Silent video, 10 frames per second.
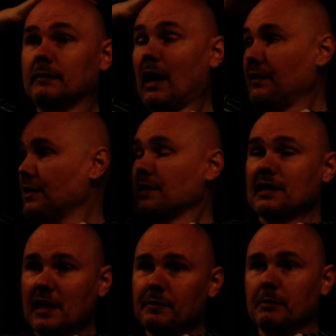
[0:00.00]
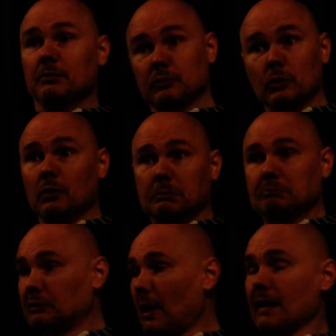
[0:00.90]
Now this is acceptable. Cool,
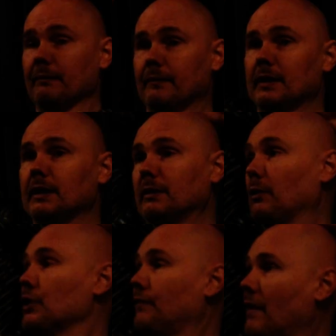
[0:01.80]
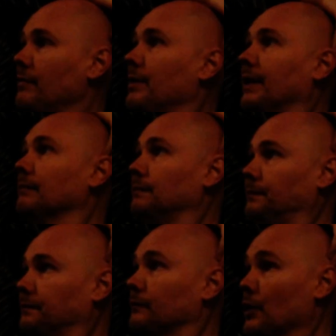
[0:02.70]
great. Works for everybody.
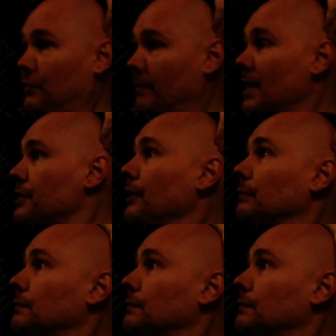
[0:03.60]
Works for me too.